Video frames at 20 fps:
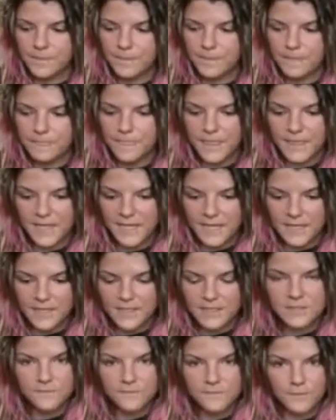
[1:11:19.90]

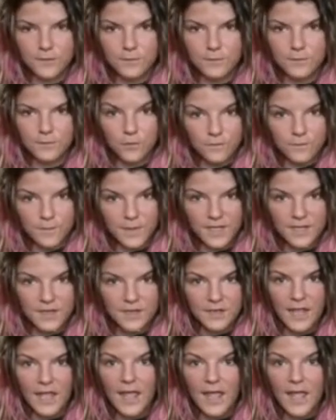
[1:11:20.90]
needs for
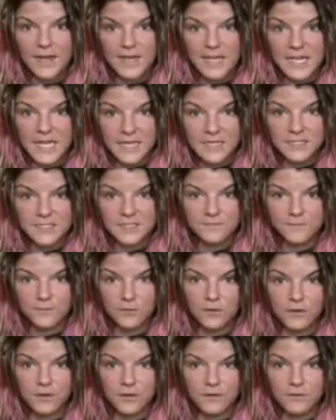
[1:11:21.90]
movement and needs
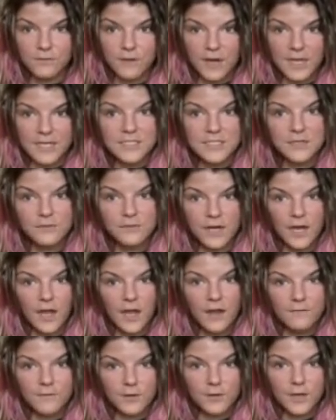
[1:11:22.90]
for rest and
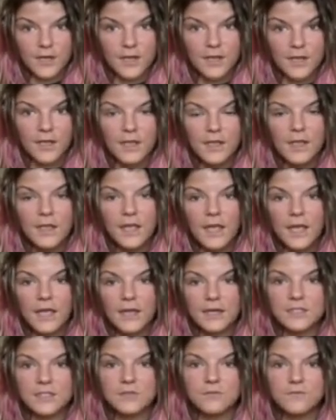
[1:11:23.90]
recovery. And
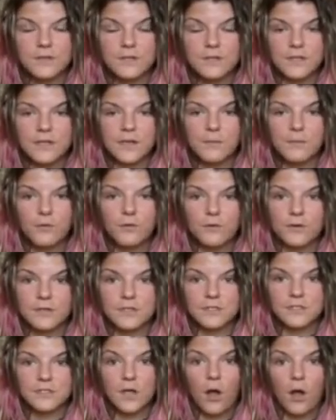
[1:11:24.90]
it's really
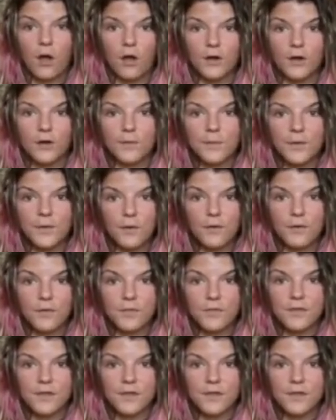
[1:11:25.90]
important to honor both.